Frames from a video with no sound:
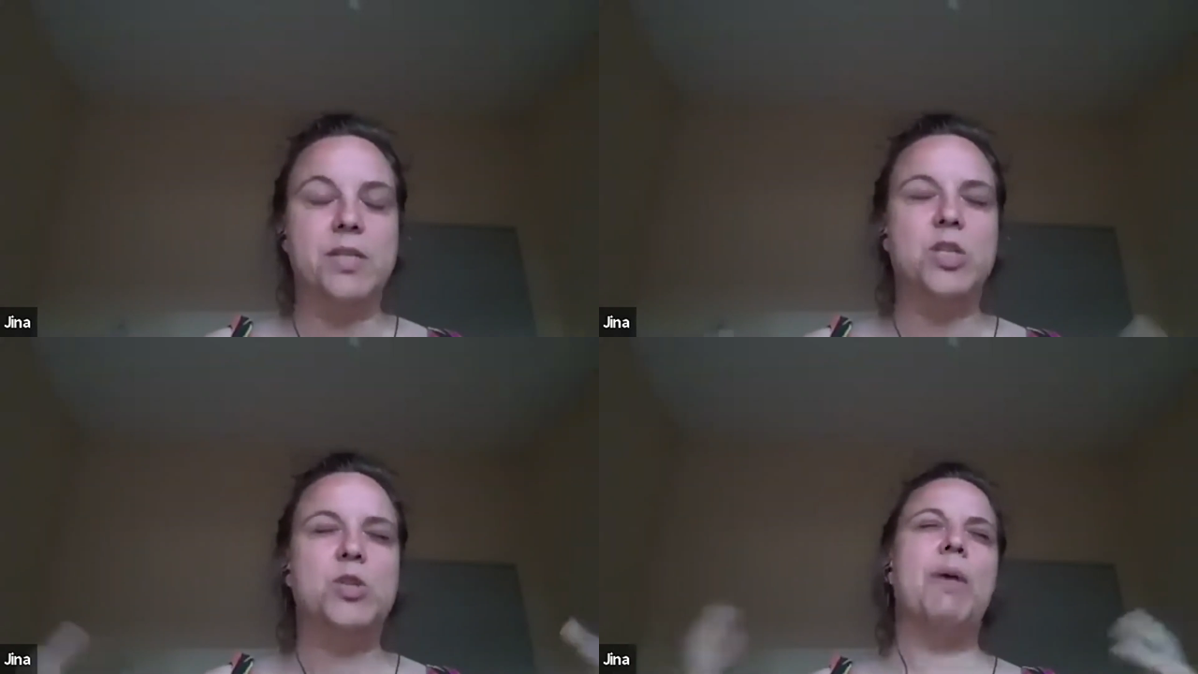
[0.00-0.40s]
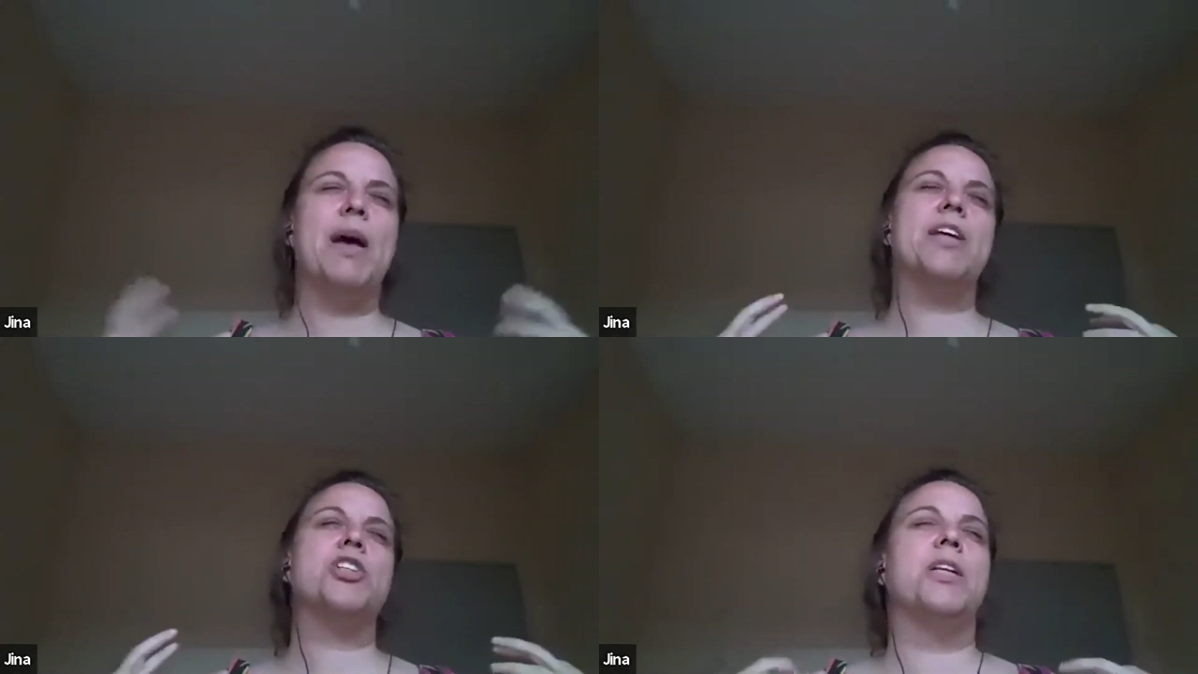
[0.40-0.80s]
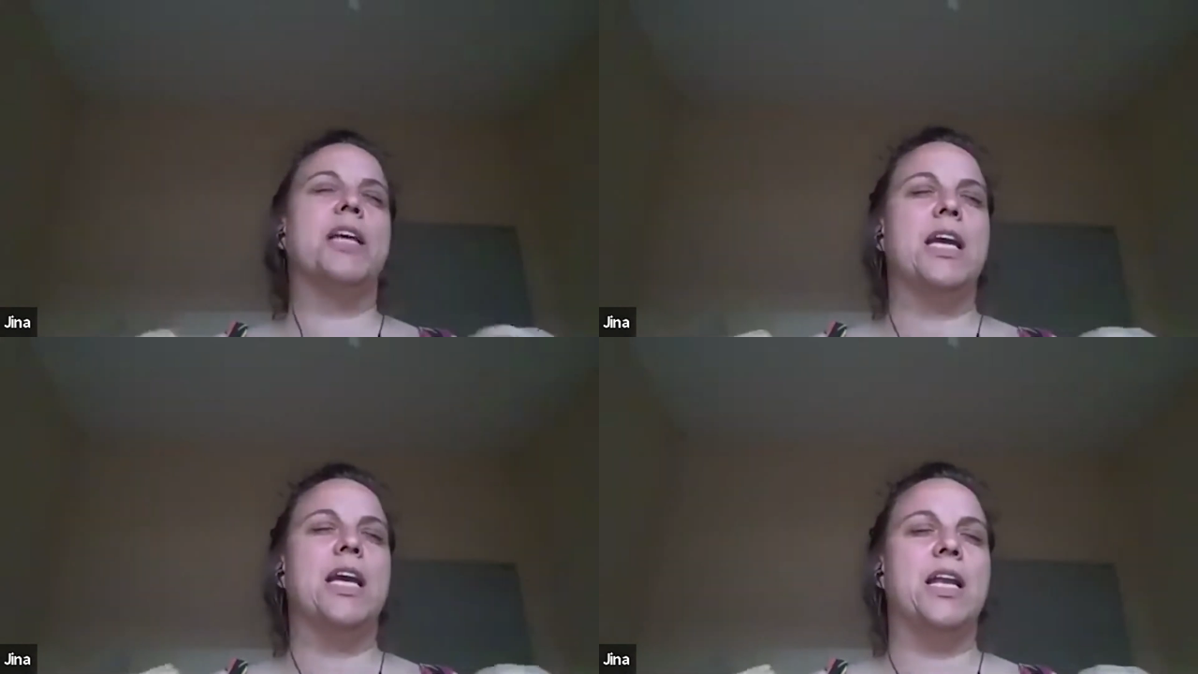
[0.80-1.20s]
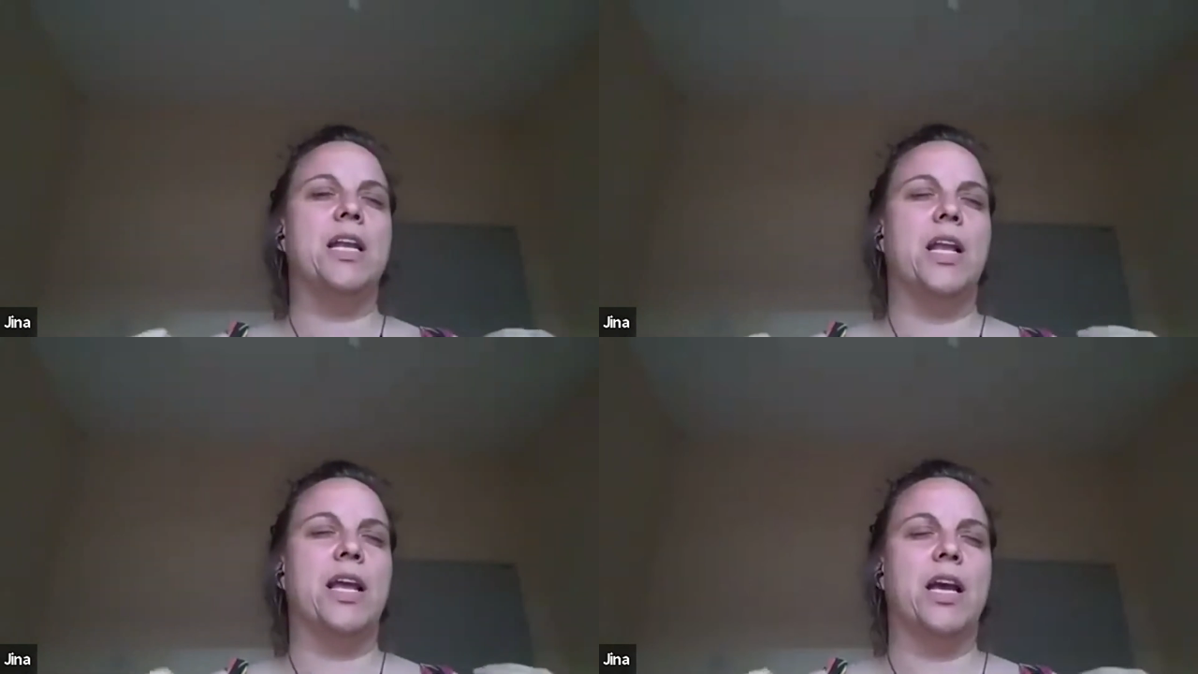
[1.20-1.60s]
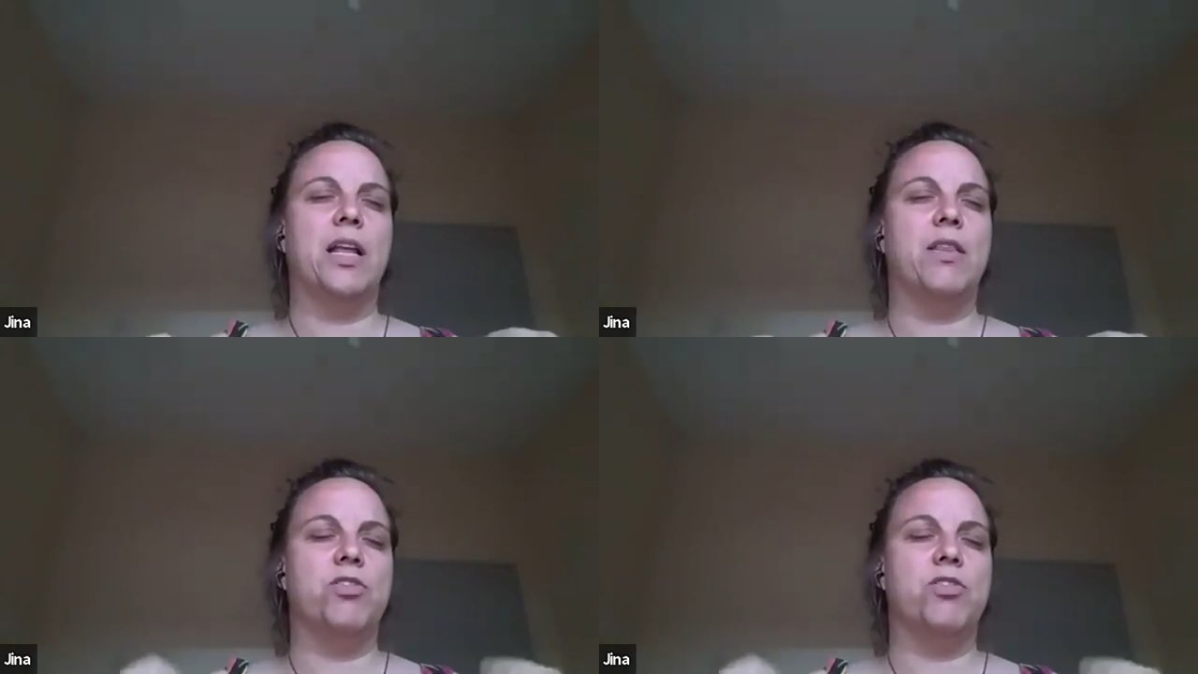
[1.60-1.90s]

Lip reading: especially in like